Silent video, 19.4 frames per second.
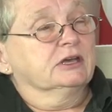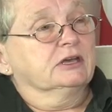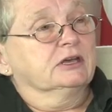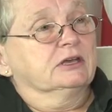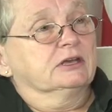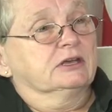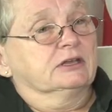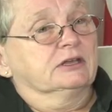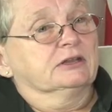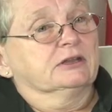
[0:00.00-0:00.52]

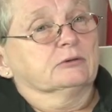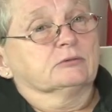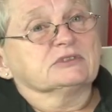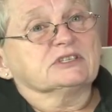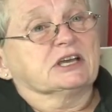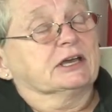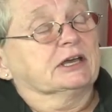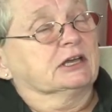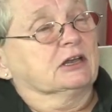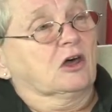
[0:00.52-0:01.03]
and there was
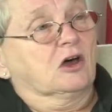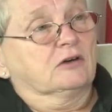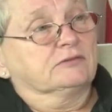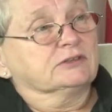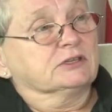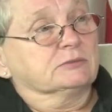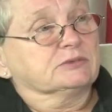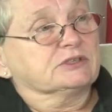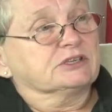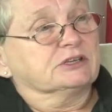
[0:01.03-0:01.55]
a
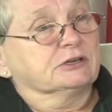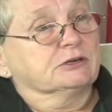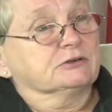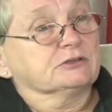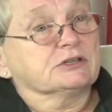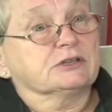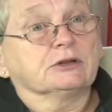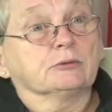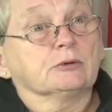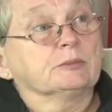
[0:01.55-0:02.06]
hayloft
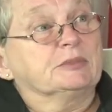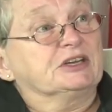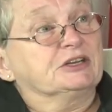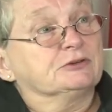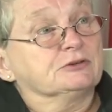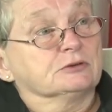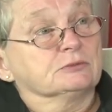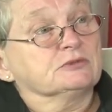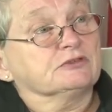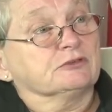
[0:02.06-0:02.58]
upstairs, and there were
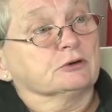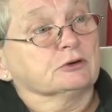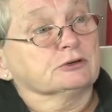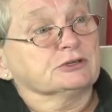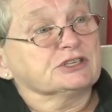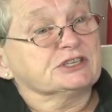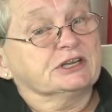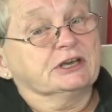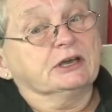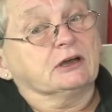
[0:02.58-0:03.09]
bedrooms for her
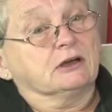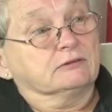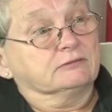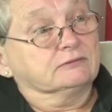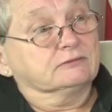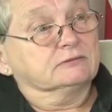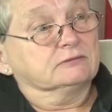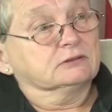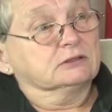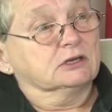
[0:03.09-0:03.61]
staff
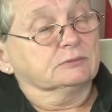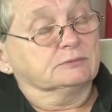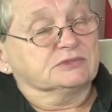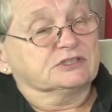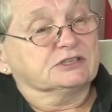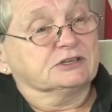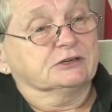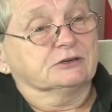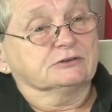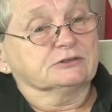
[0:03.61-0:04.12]

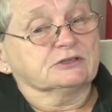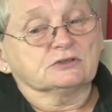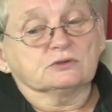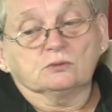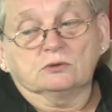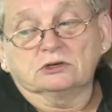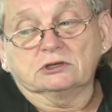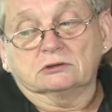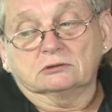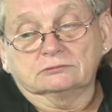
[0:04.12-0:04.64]
upstairs as
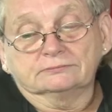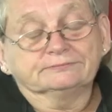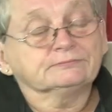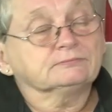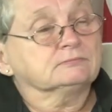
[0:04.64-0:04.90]
well.